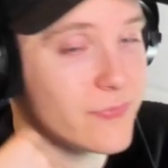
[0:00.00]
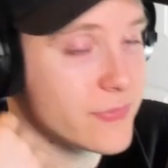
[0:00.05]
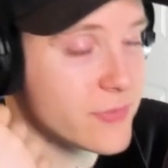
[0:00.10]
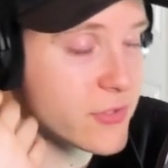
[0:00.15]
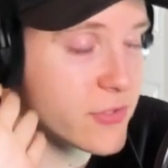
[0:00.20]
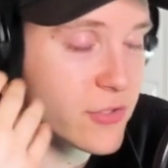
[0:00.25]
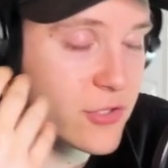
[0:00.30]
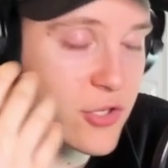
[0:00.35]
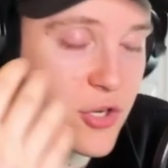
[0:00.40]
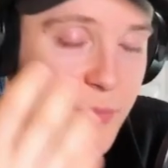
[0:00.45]

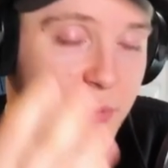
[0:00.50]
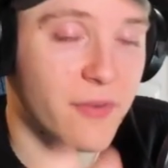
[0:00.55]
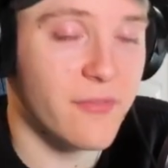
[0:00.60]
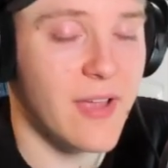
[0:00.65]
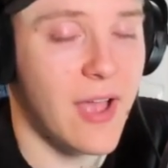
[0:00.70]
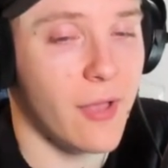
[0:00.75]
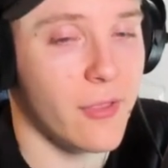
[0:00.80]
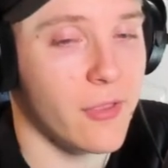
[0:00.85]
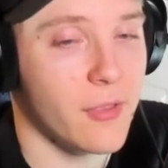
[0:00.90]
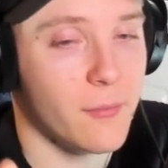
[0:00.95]
Super
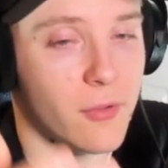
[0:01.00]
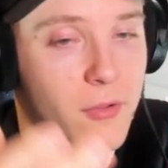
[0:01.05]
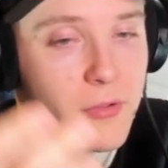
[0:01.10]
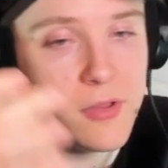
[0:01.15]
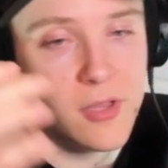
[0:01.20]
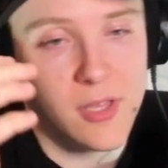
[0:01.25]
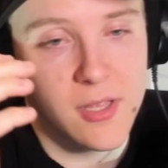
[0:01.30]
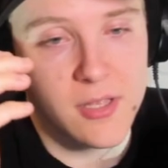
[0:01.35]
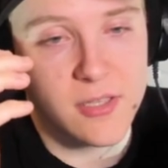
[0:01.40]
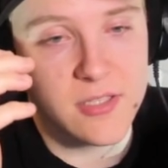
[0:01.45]

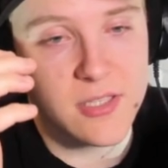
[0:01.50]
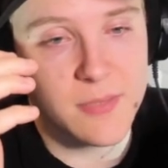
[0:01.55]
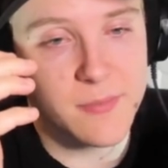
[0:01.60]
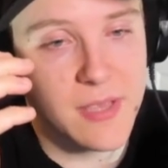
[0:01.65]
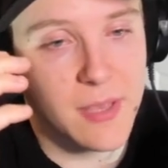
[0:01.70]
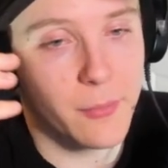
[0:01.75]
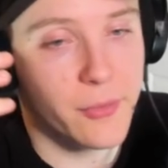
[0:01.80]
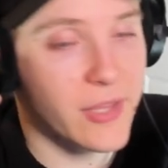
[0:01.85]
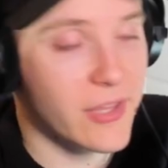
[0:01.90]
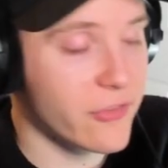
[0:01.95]
valuable. To
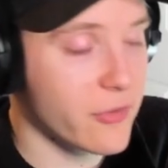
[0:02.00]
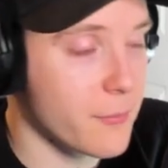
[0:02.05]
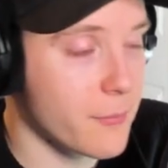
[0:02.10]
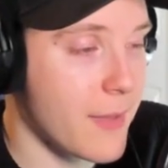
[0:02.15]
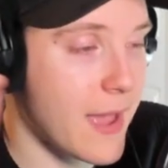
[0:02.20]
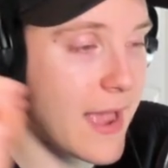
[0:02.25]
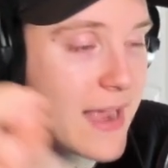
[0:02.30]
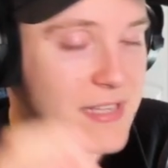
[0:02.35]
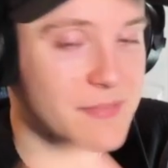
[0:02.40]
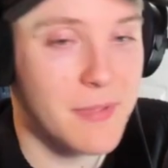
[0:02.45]
be able to get some
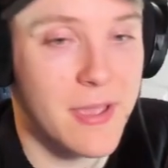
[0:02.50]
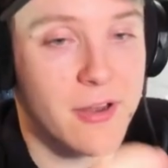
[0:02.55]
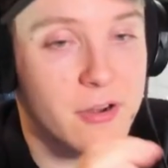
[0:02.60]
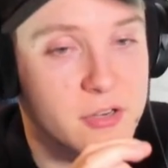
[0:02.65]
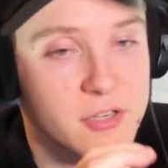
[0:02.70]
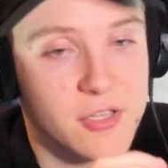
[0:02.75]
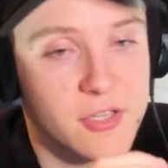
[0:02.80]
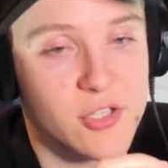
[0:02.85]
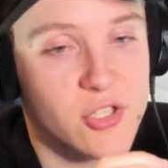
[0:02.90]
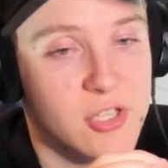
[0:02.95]
max
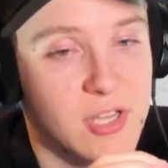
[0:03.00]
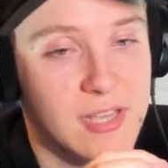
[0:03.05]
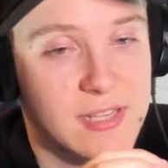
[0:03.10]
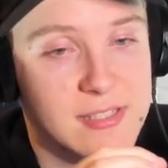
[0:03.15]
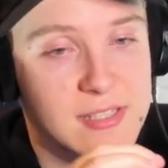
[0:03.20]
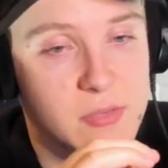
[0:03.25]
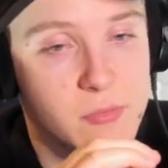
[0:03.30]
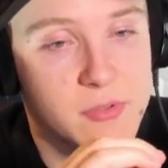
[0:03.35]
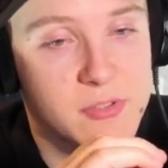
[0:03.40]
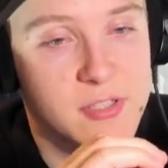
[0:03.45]
banners in
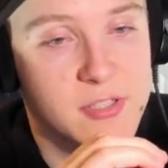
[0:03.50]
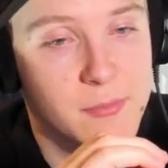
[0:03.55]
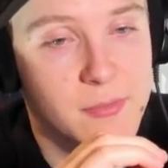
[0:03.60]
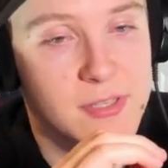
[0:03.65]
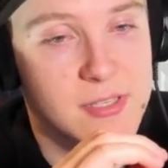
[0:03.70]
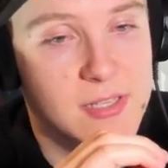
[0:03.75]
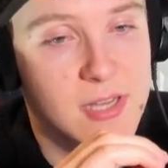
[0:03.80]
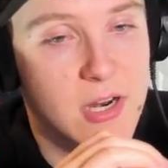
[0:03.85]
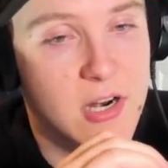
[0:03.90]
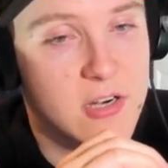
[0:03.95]
GAC with some of
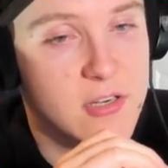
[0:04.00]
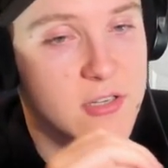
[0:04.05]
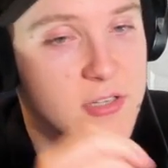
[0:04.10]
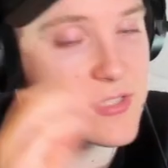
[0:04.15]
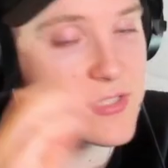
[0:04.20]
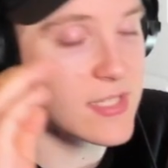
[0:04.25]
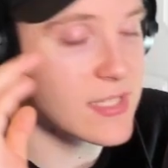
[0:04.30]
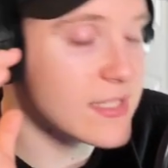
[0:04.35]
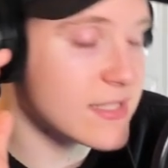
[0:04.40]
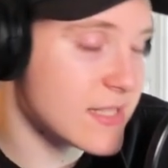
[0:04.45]
these
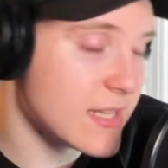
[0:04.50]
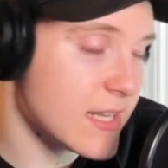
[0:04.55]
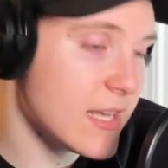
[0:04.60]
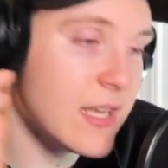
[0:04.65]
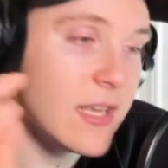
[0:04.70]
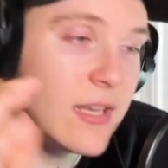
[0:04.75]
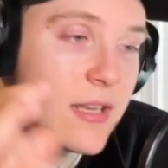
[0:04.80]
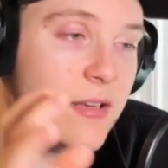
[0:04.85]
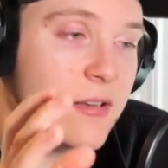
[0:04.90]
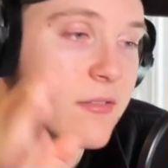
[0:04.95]
characters is
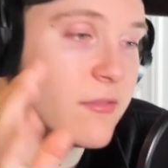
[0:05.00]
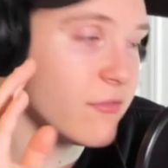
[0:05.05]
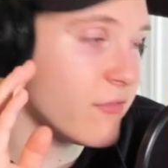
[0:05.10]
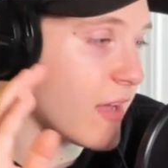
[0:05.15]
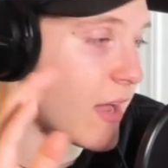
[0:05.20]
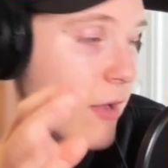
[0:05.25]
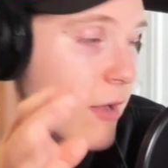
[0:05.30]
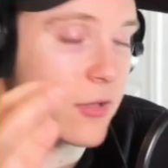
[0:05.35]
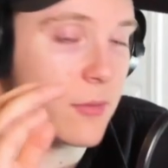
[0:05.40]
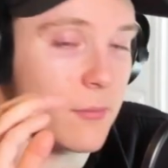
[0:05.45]

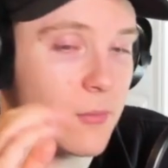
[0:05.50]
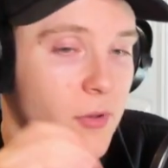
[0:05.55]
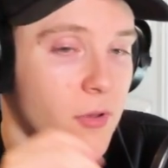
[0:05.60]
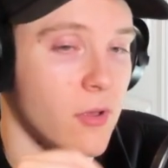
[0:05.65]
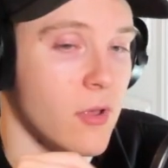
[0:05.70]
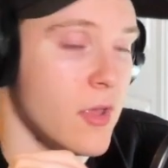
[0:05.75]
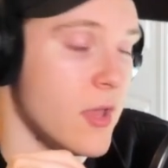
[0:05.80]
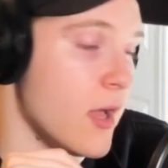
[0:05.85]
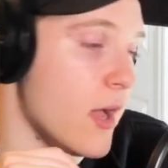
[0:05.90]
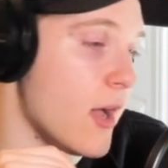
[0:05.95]

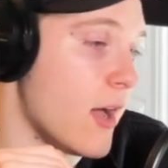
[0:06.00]
invaluable.